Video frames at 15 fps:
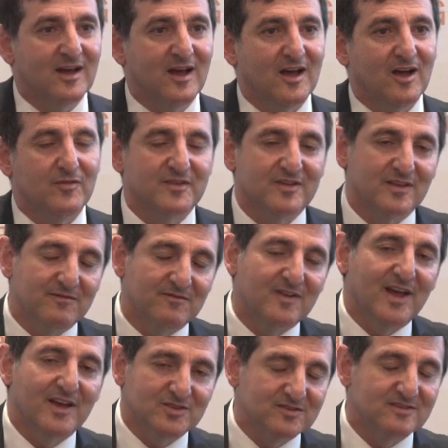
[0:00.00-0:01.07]
obviously the
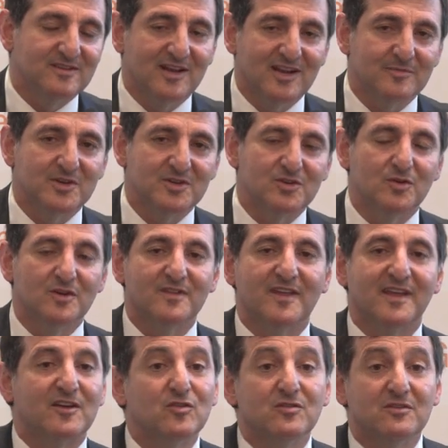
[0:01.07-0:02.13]
inflation's an element to it,
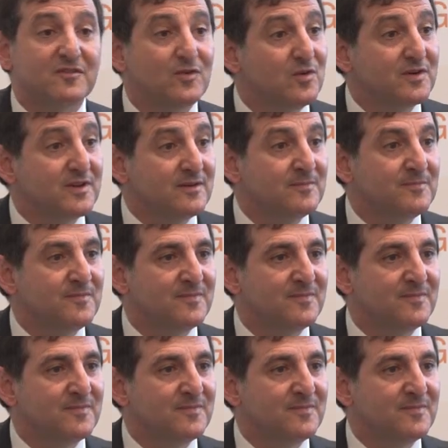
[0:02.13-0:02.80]
that they couldn't afford it.